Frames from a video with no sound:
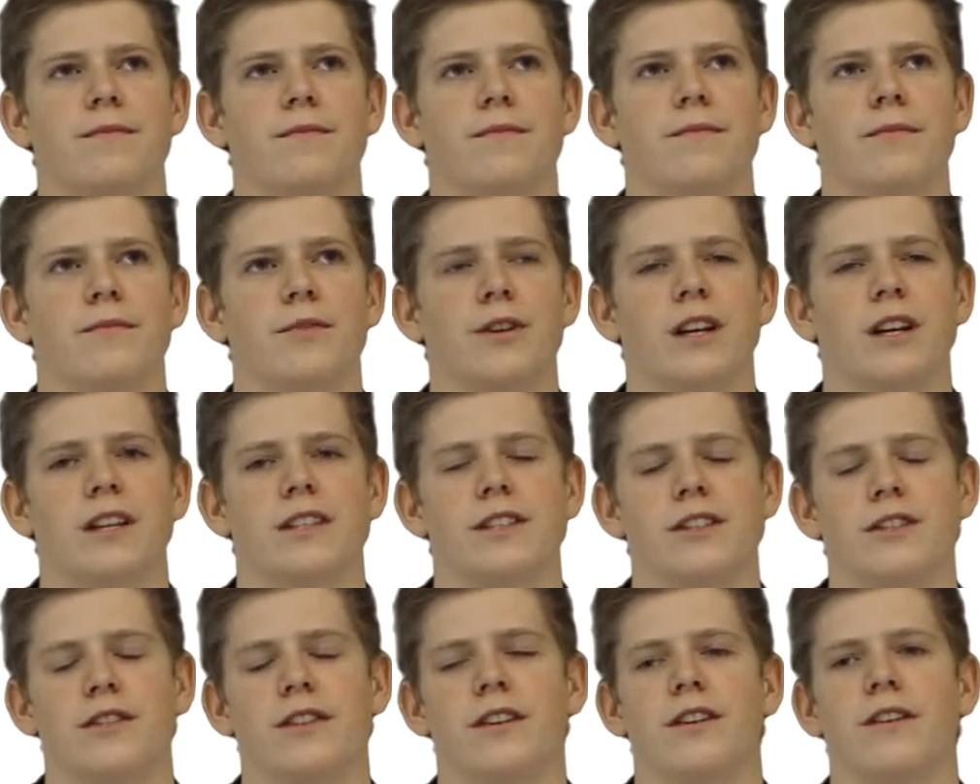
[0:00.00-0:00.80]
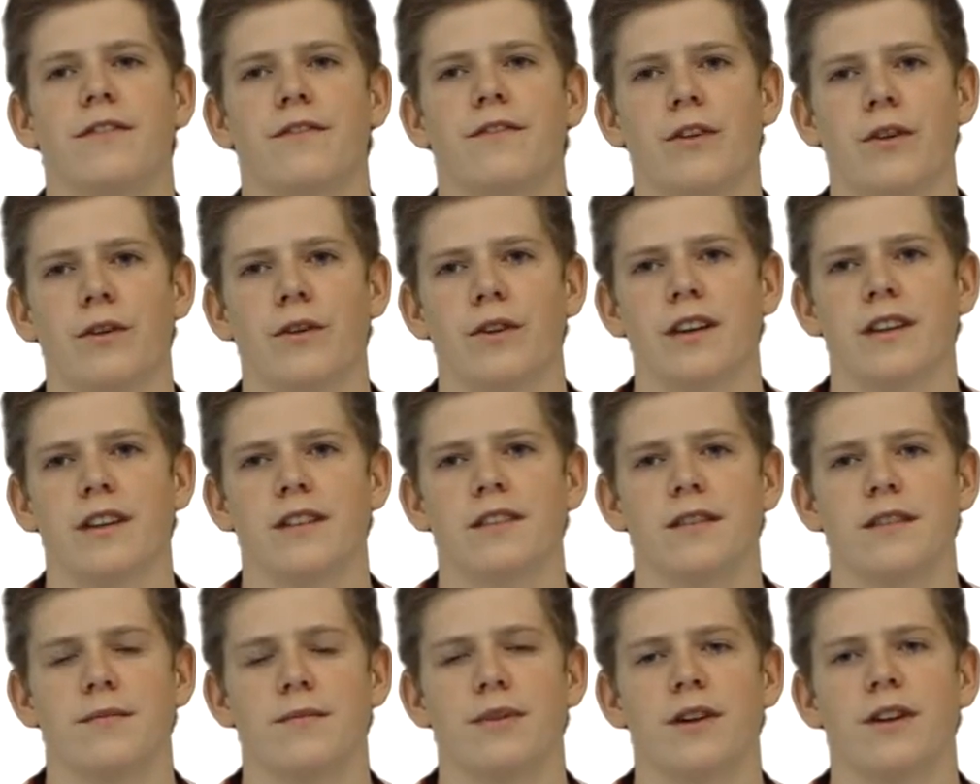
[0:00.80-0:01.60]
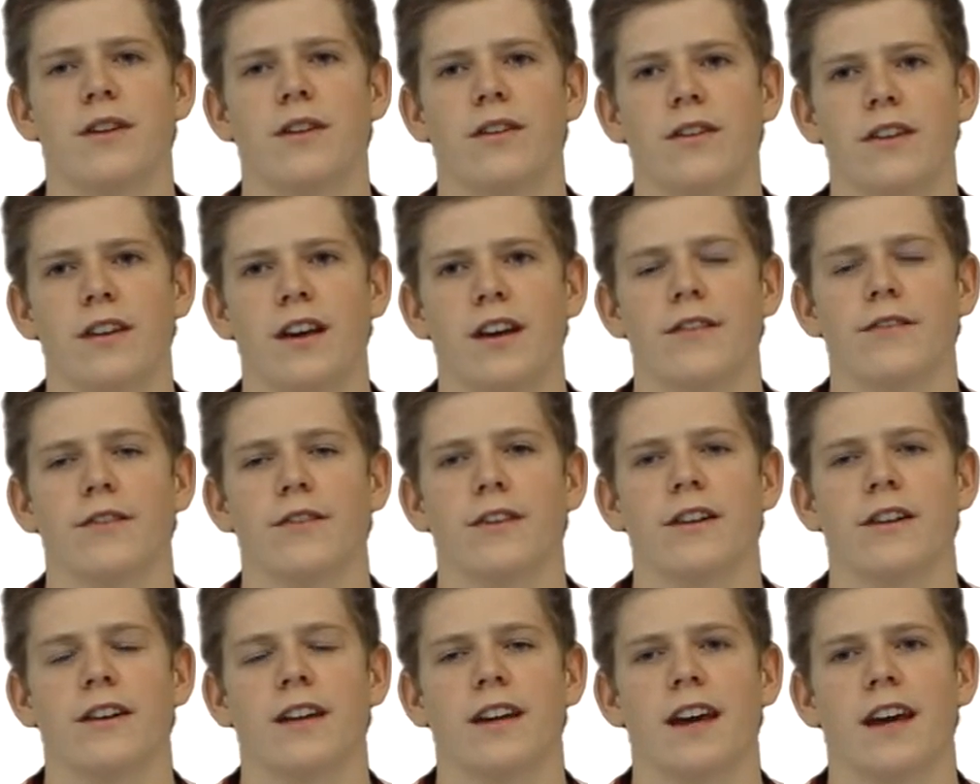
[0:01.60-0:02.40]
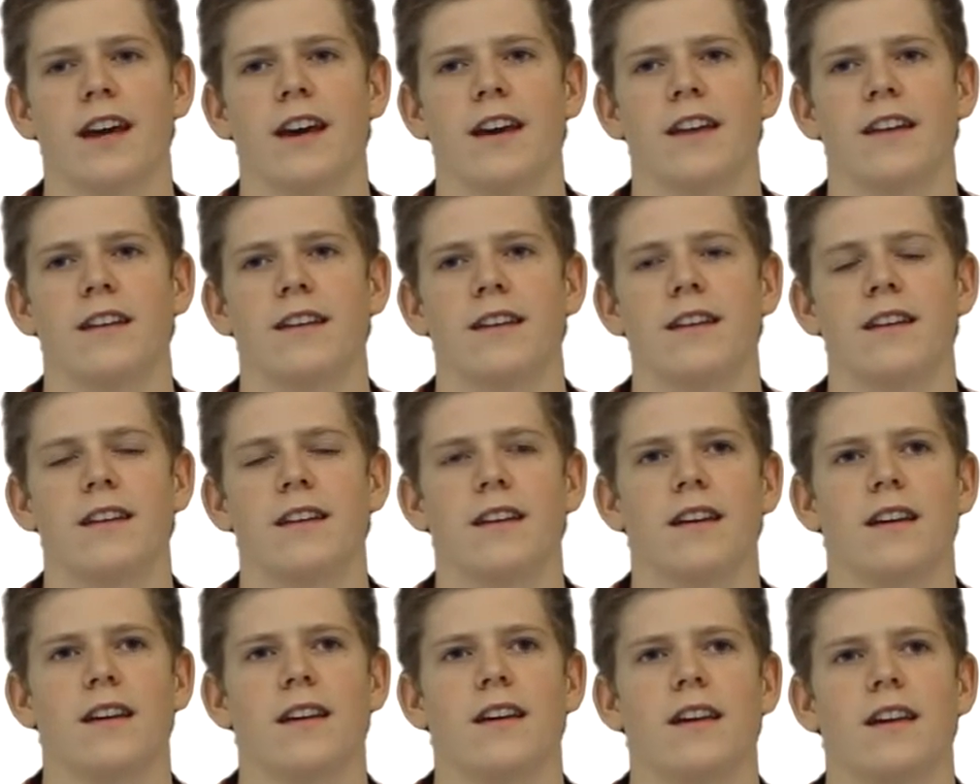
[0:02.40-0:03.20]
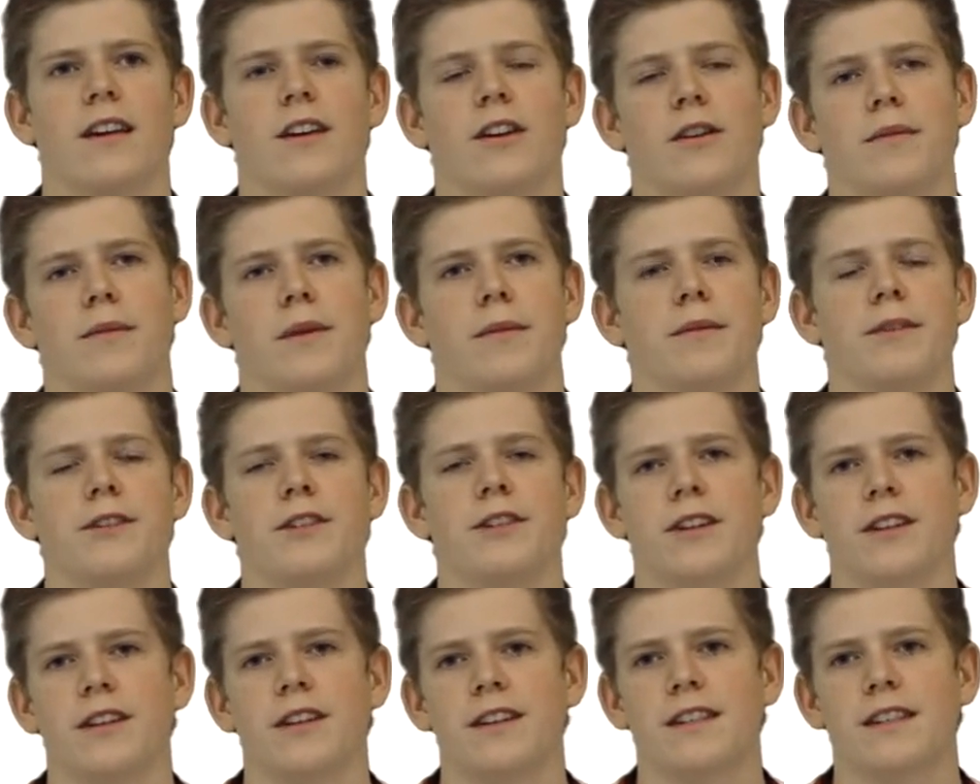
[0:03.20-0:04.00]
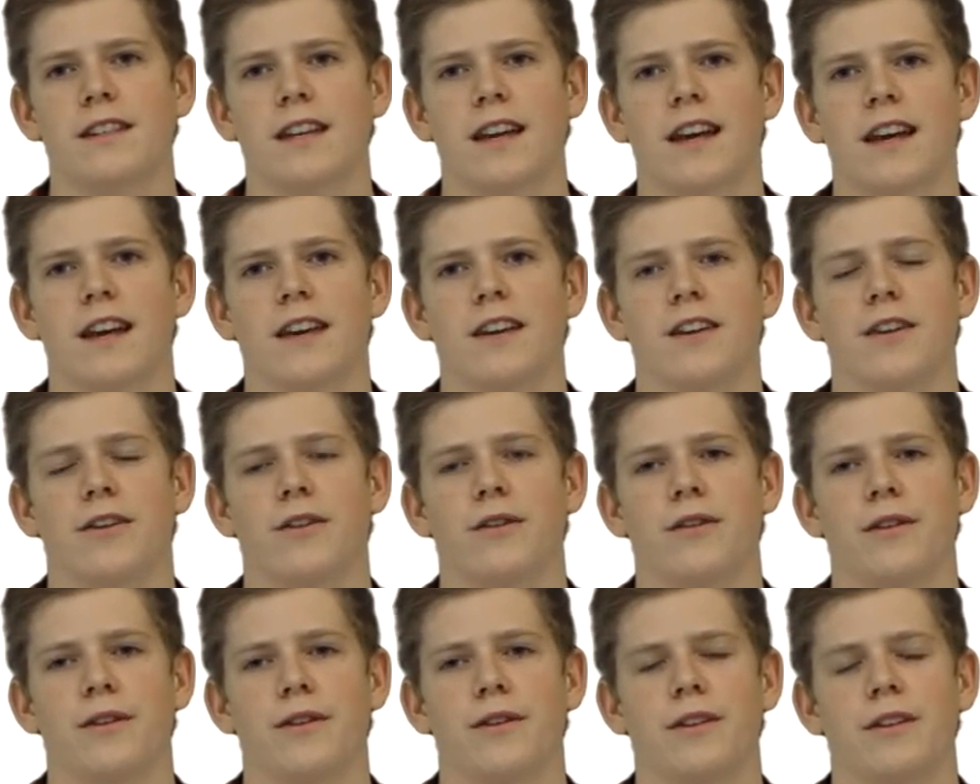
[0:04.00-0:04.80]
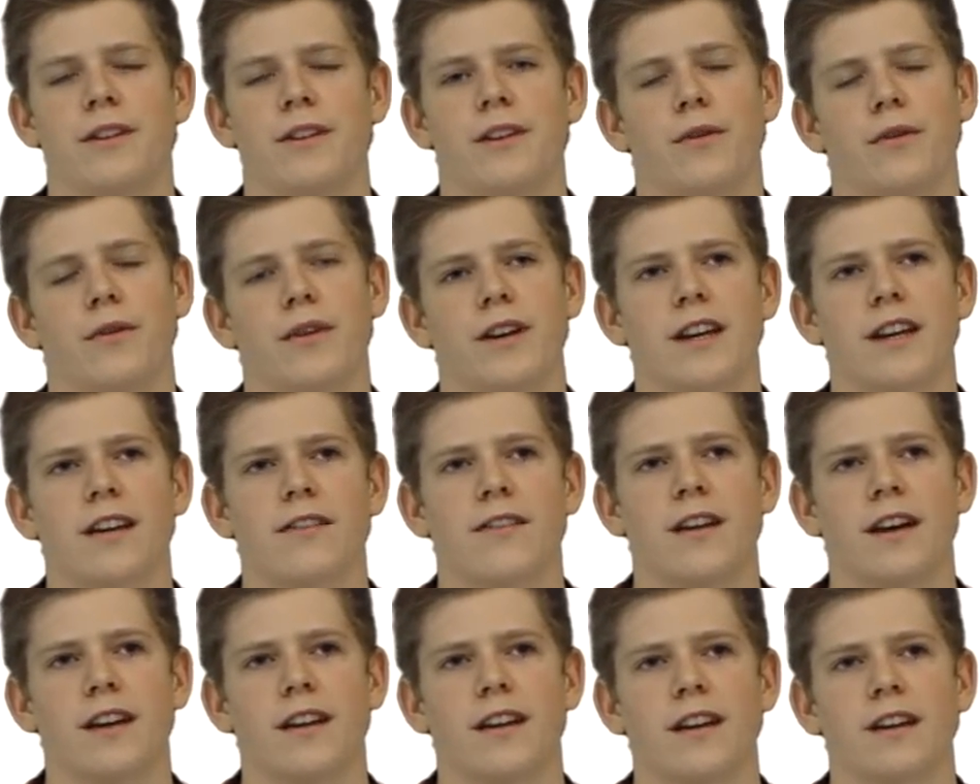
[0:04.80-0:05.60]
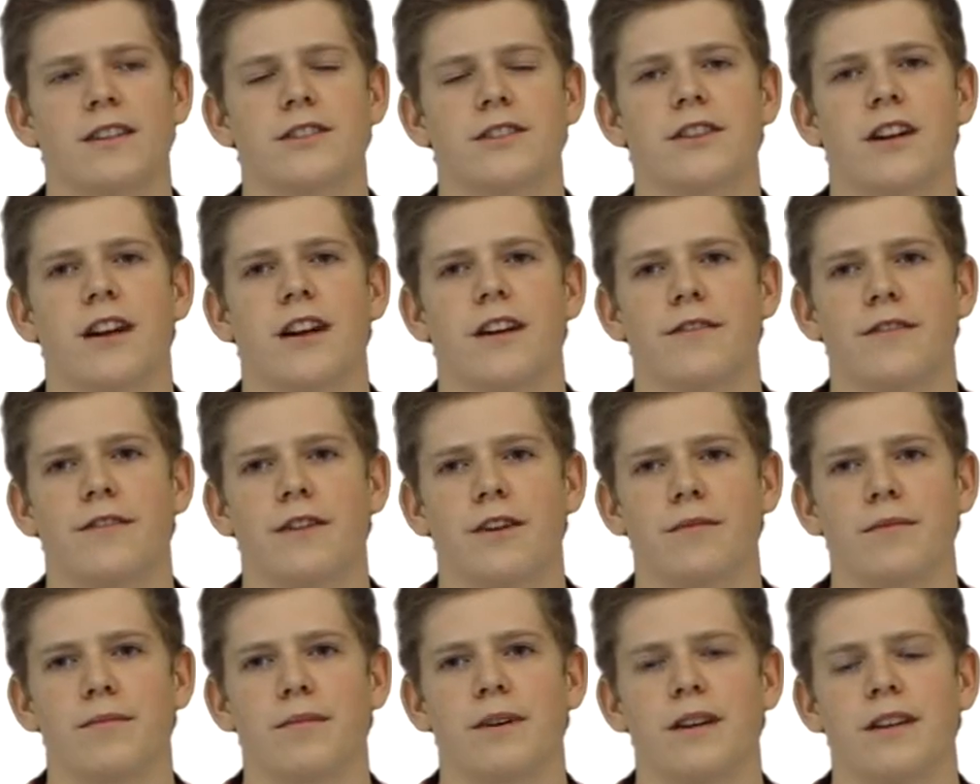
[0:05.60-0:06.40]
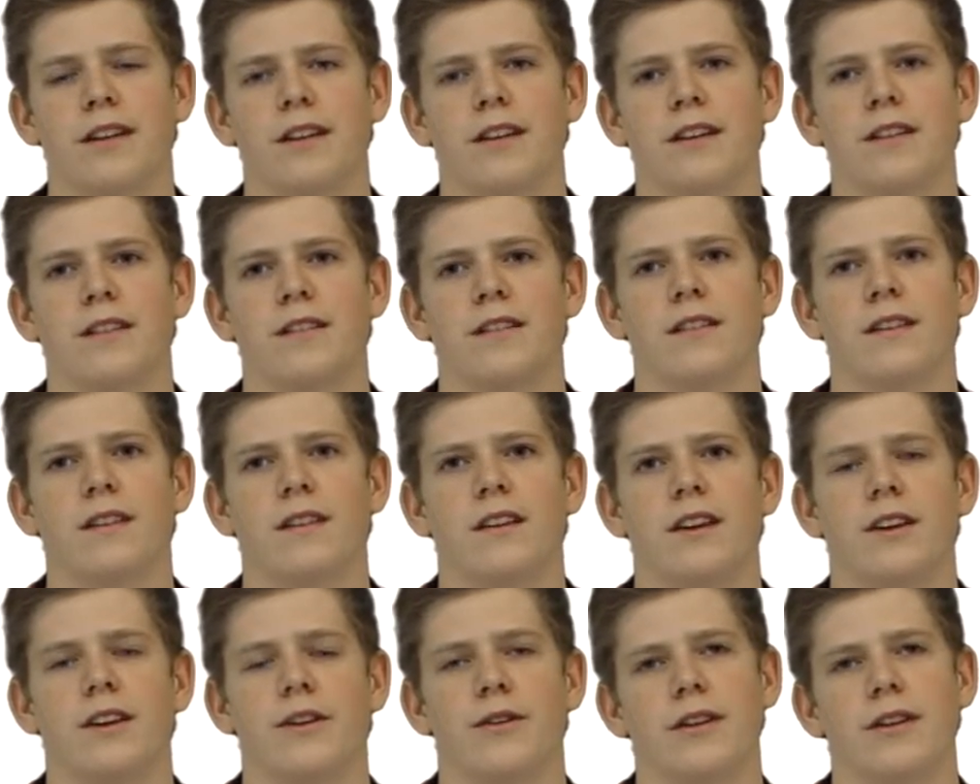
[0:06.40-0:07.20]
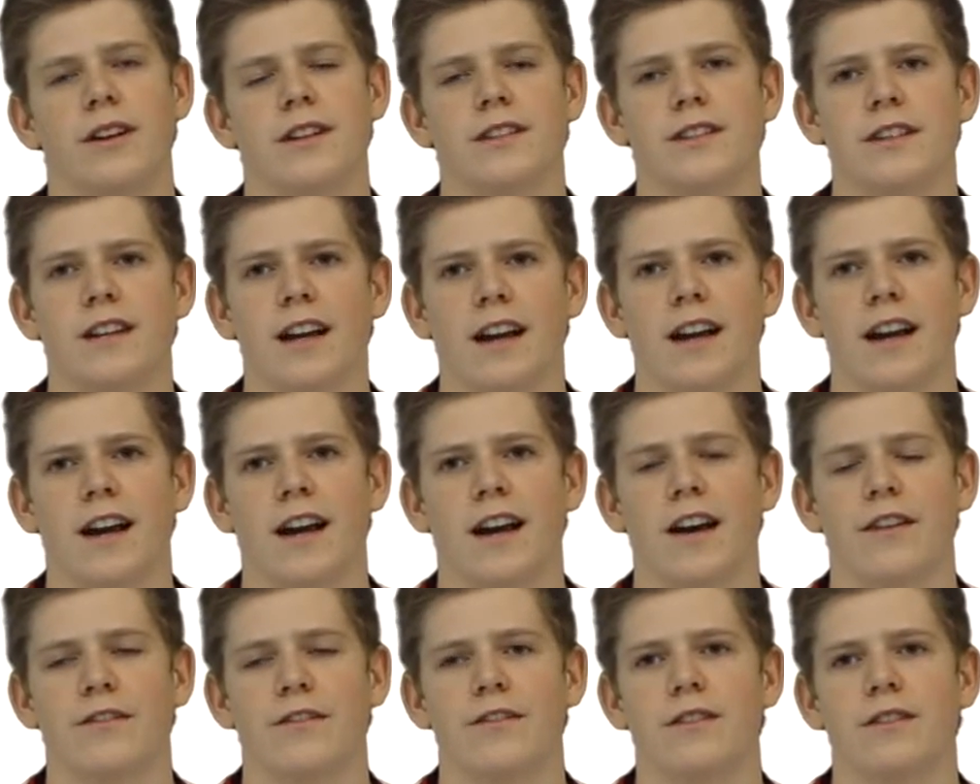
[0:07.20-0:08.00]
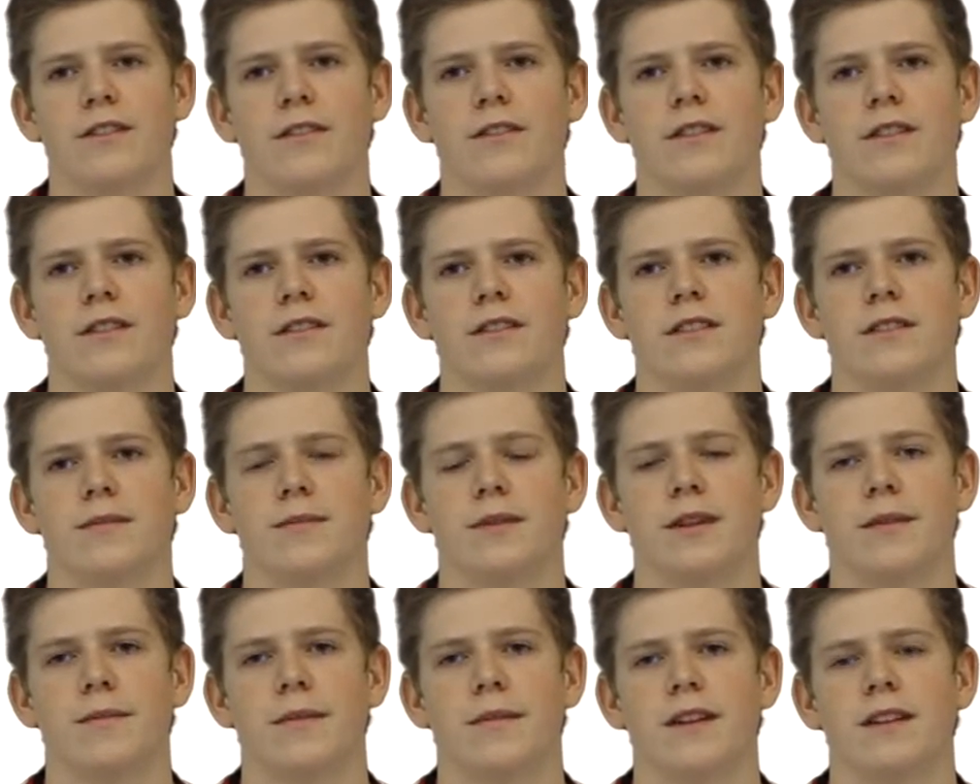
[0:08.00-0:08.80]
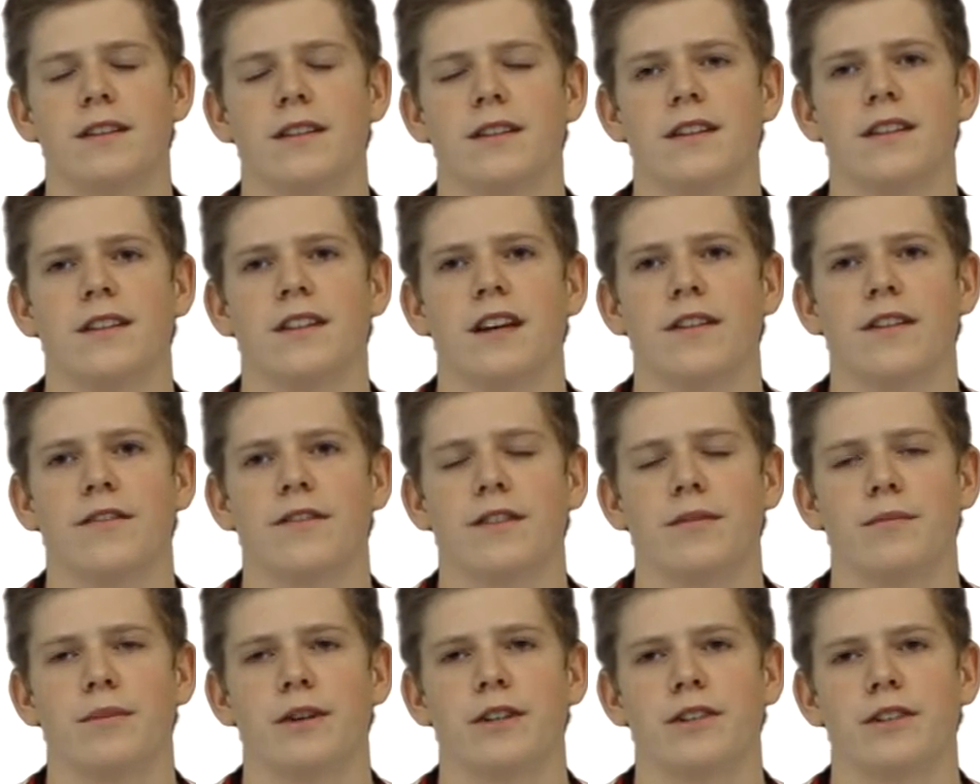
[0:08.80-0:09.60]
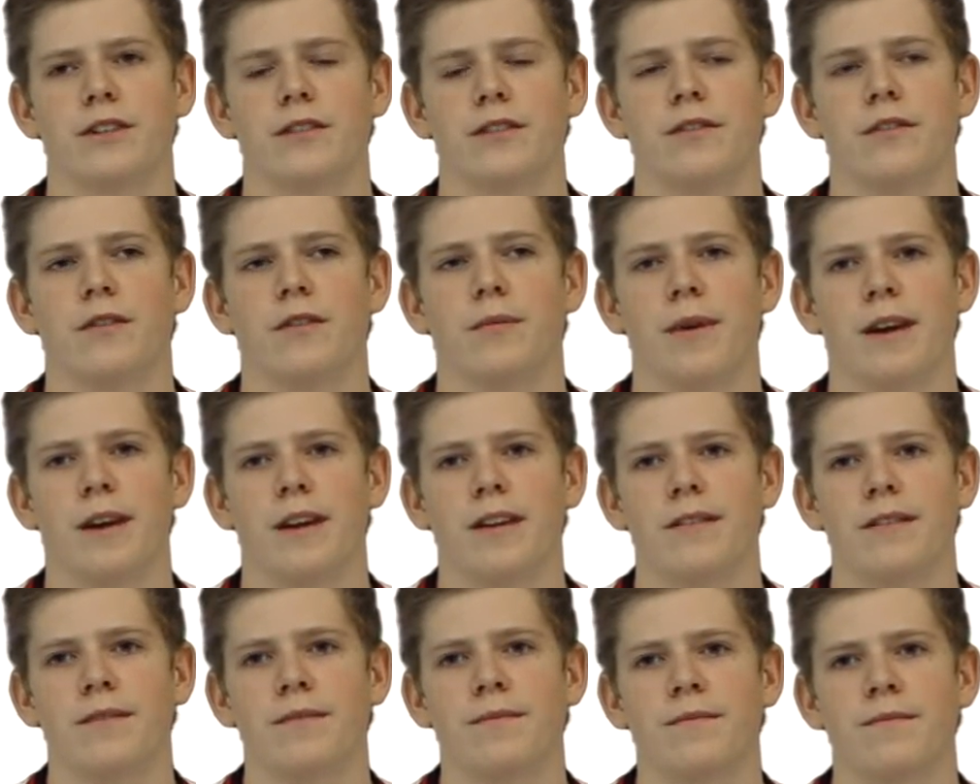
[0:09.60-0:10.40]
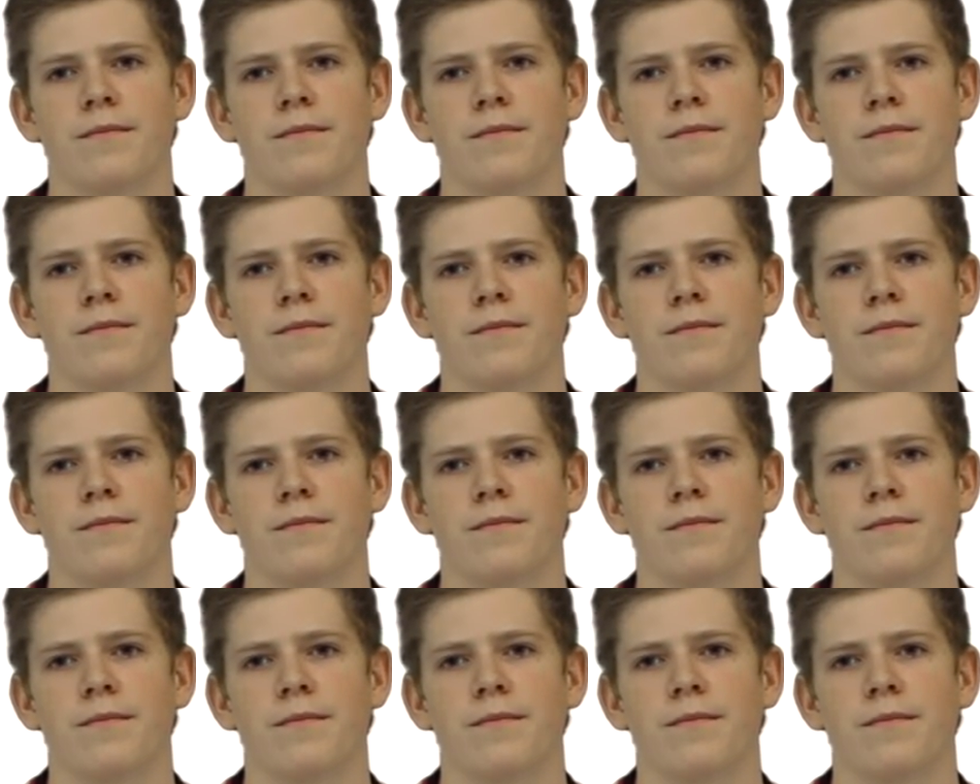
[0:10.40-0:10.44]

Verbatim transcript: realizing you need to focus and put in all the effort you can. You know, maybe during a skate, you really, you don't want to give that extra effort, but you, realize you kind of have to and just being mentally tough and pushing through the pain.